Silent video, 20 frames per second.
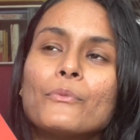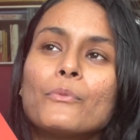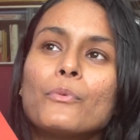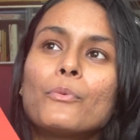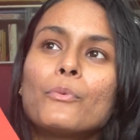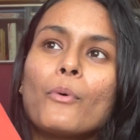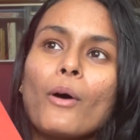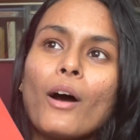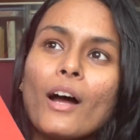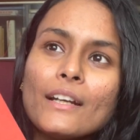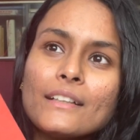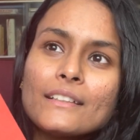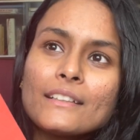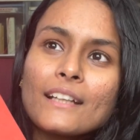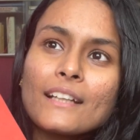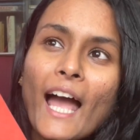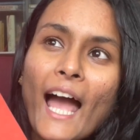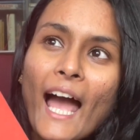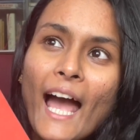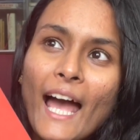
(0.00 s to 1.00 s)

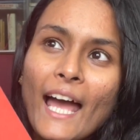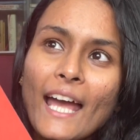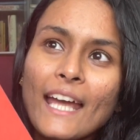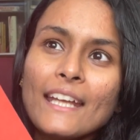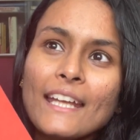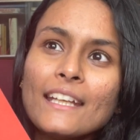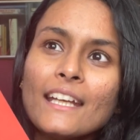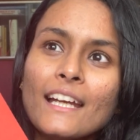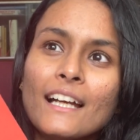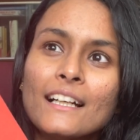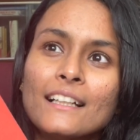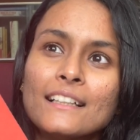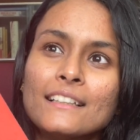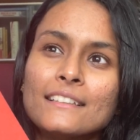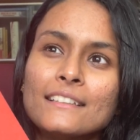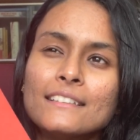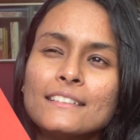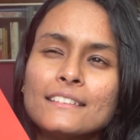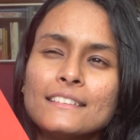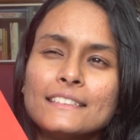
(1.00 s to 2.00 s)
What I
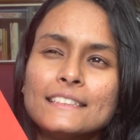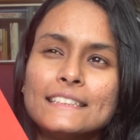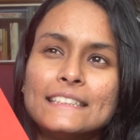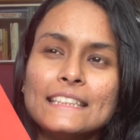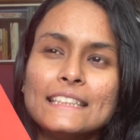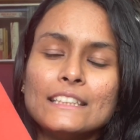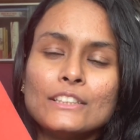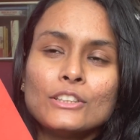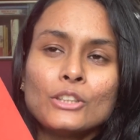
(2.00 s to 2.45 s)
did